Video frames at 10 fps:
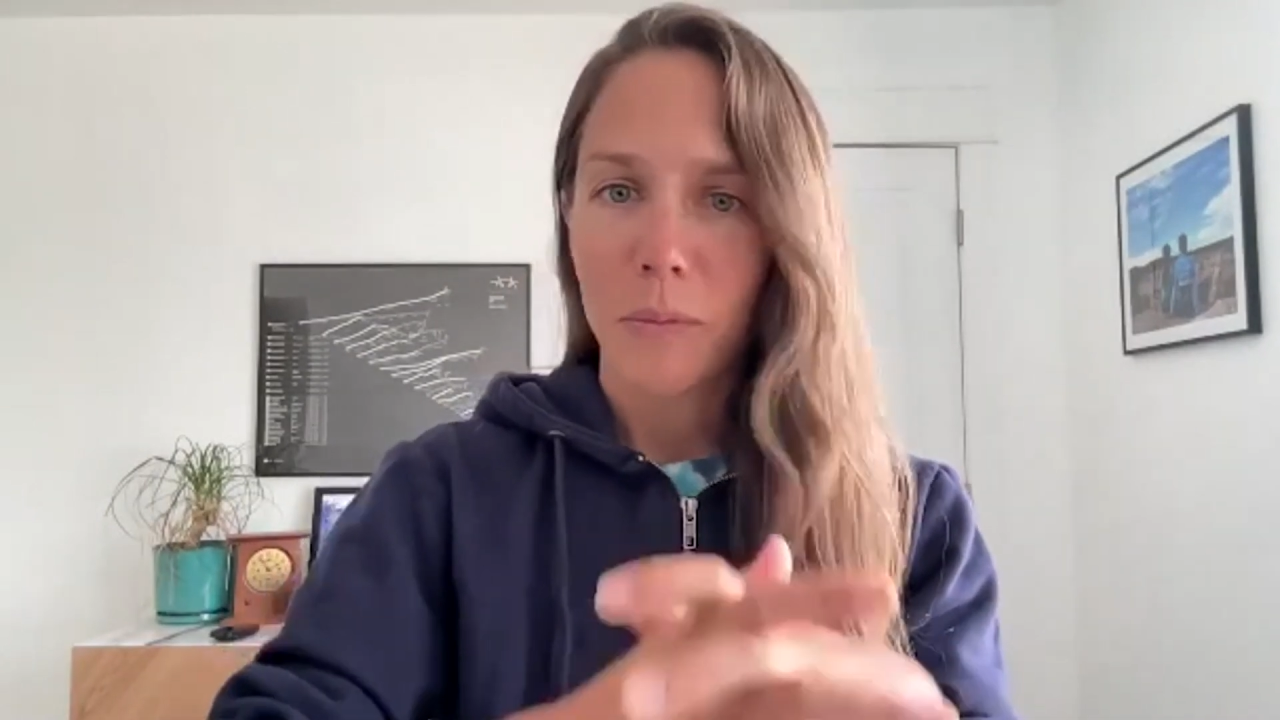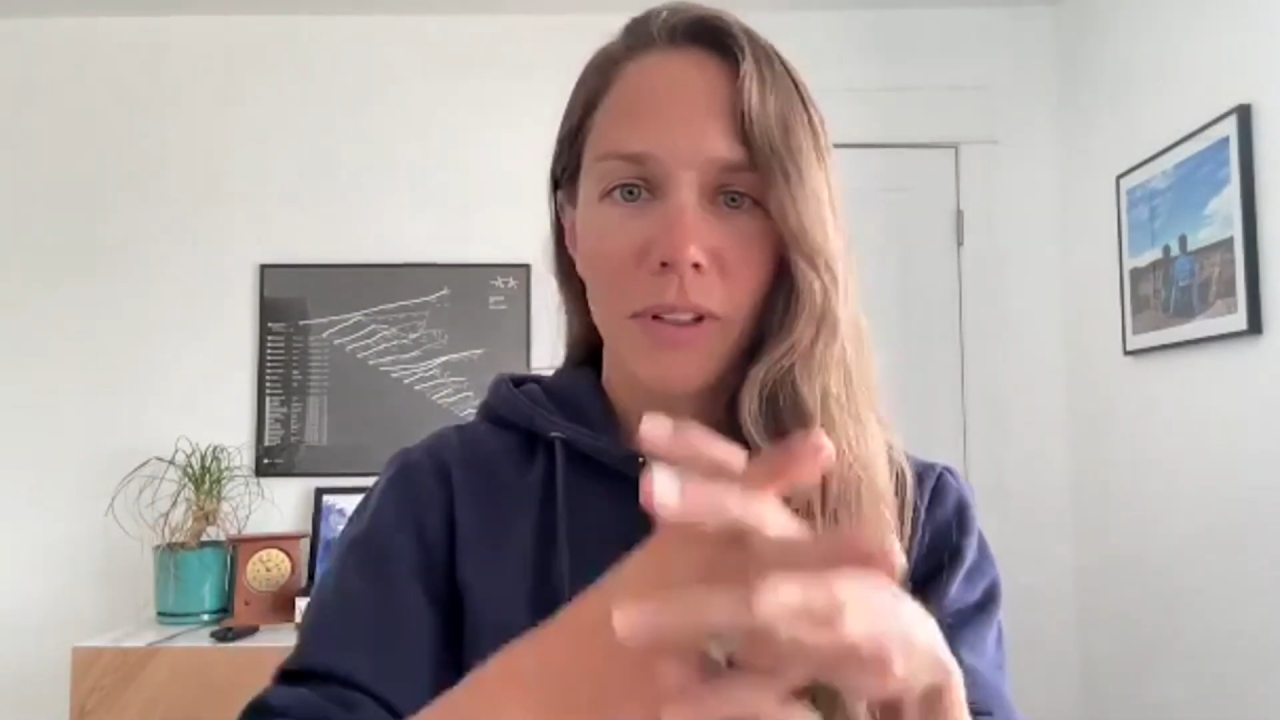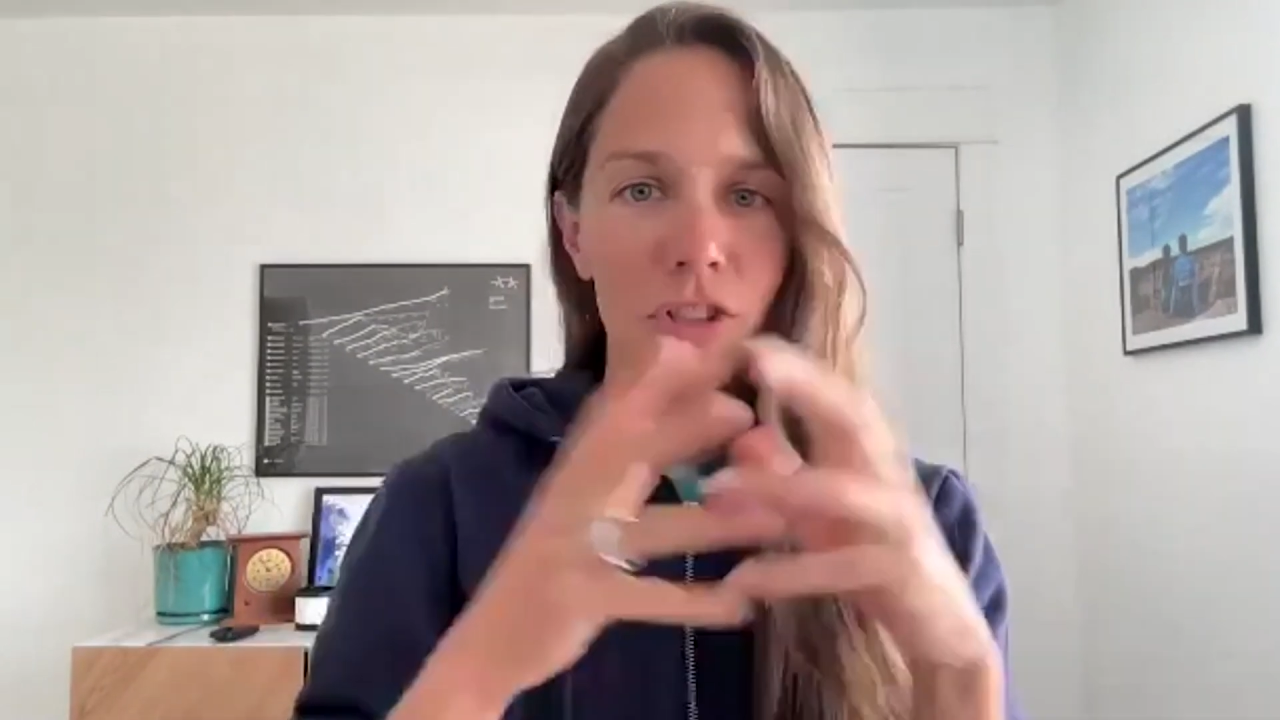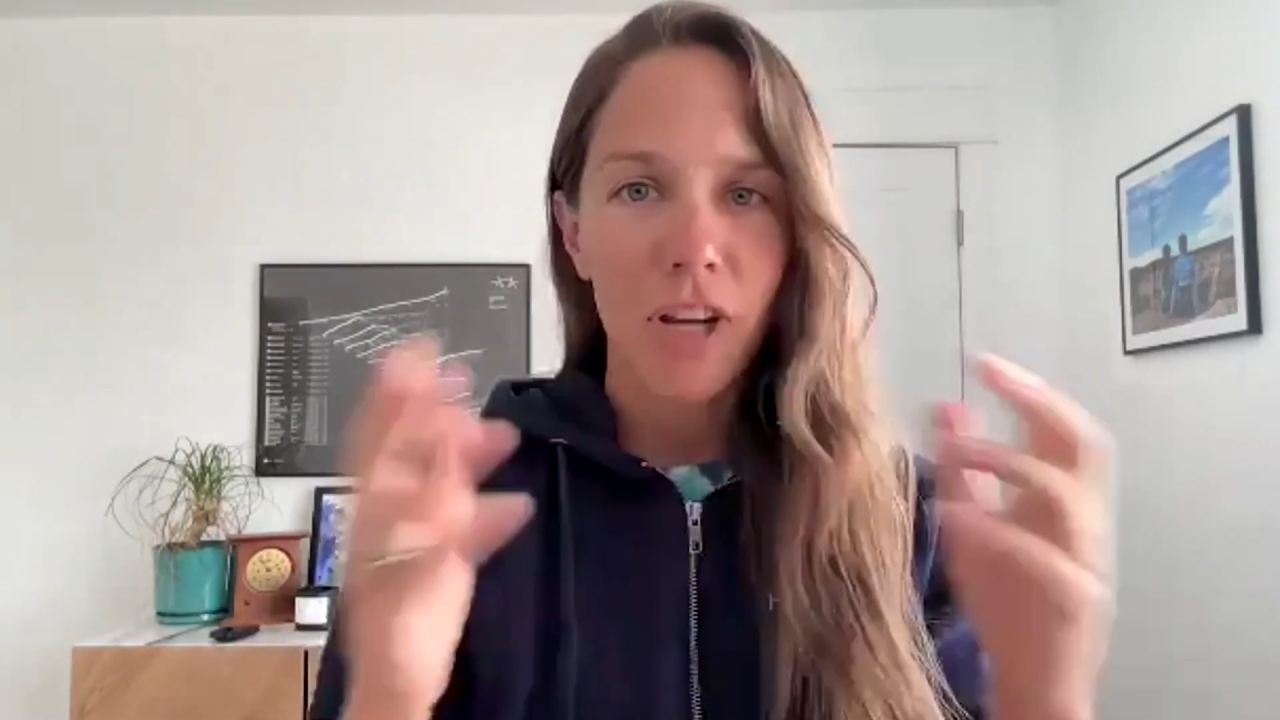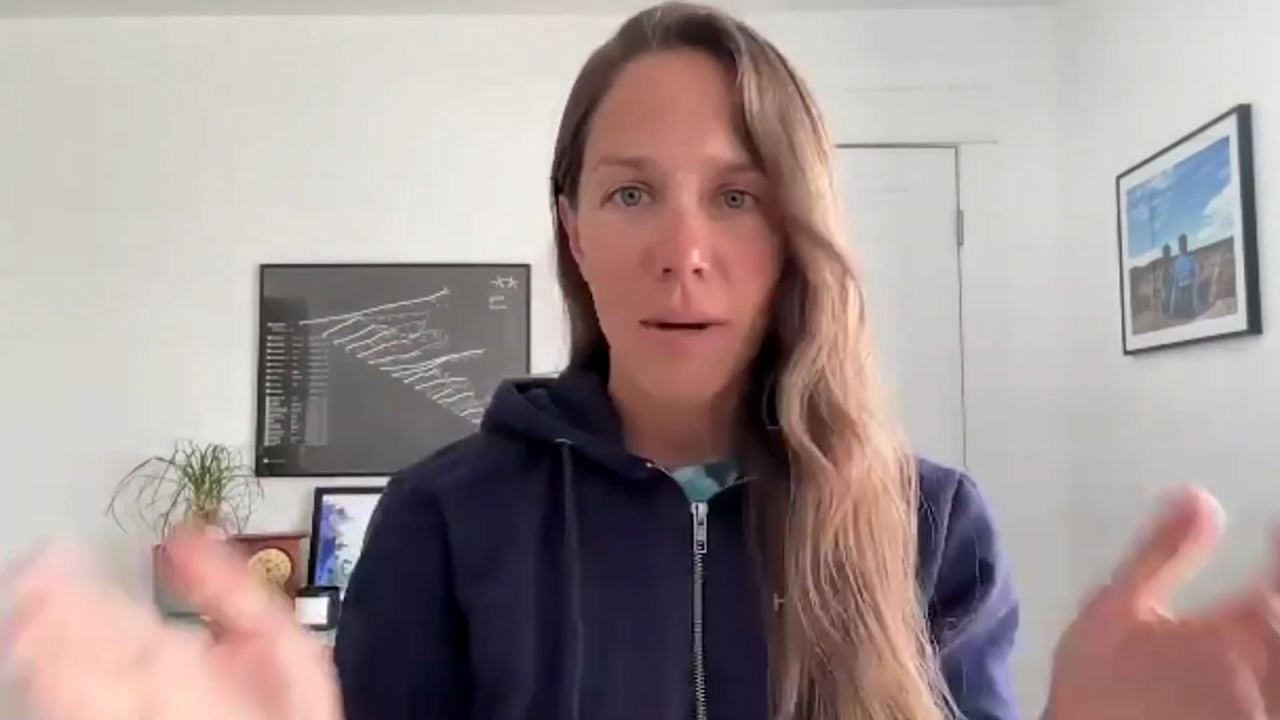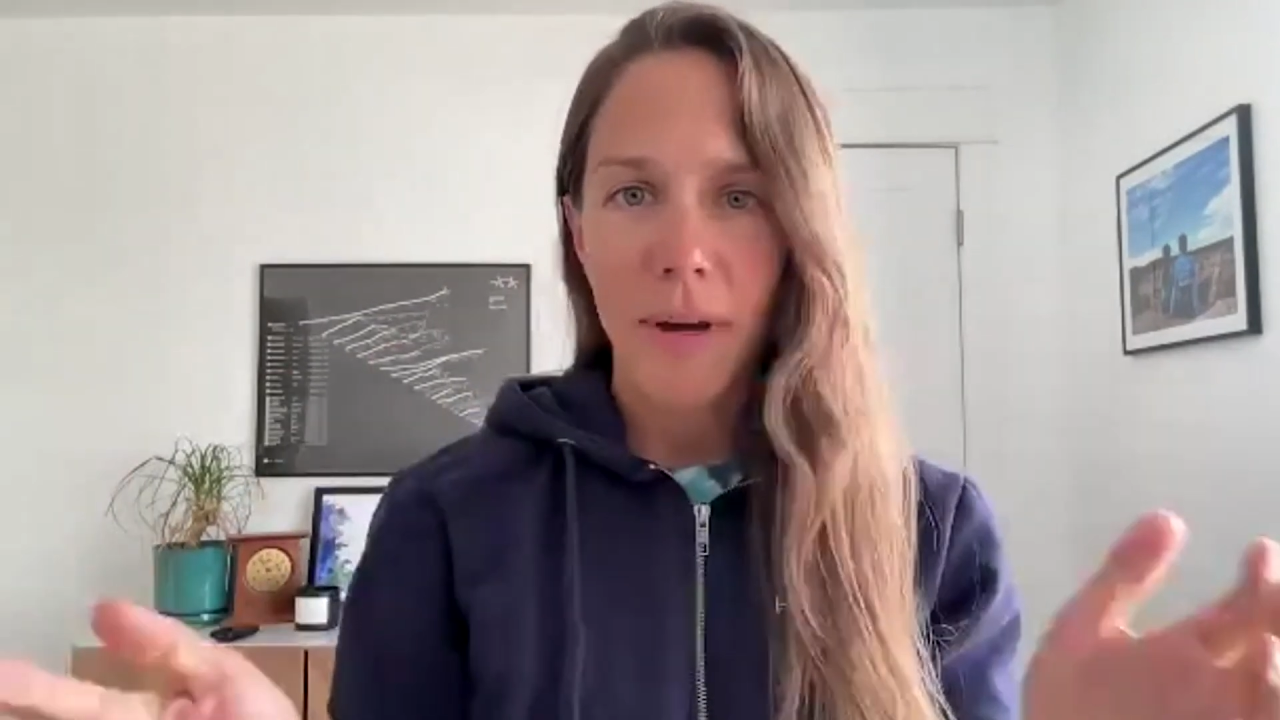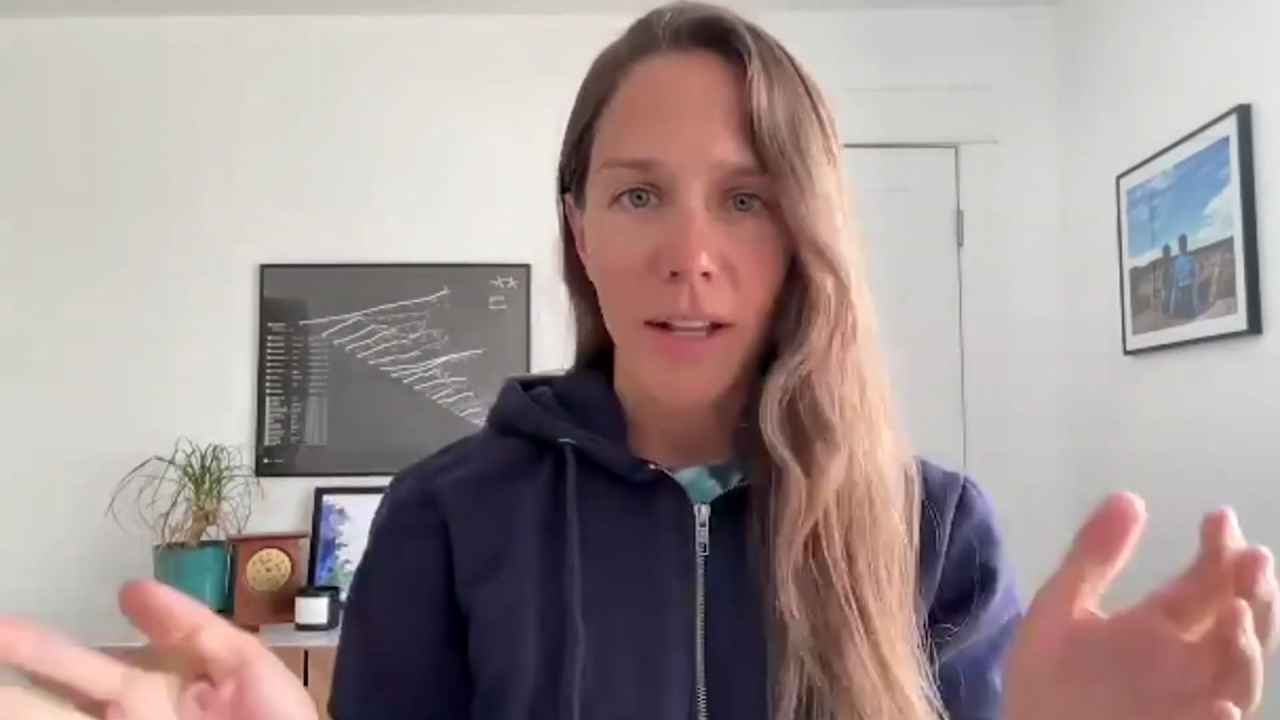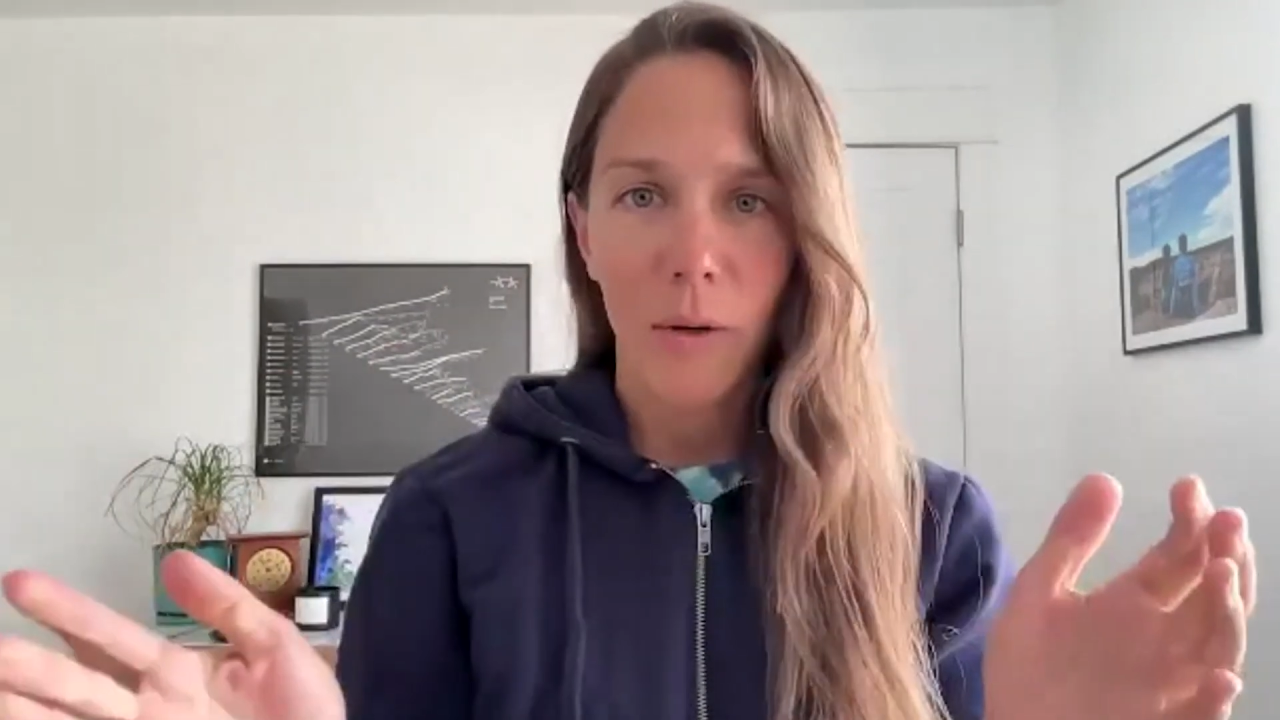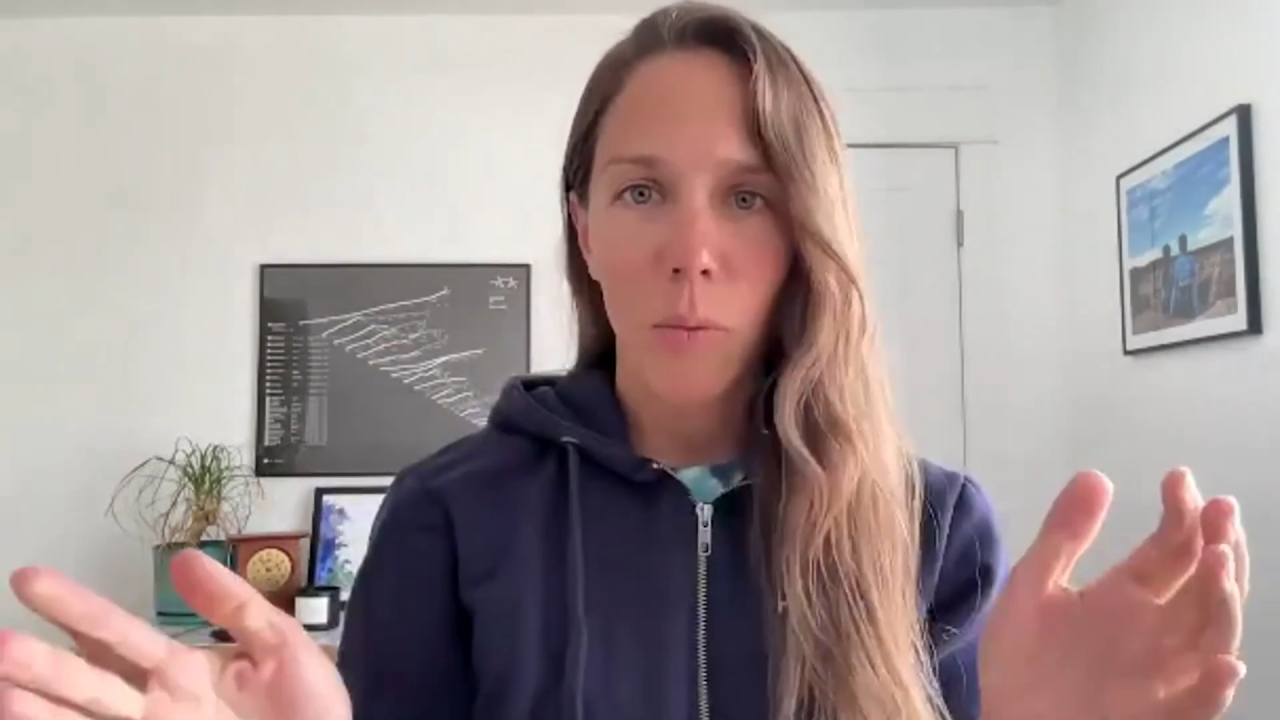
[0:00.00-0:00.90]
let's chat about like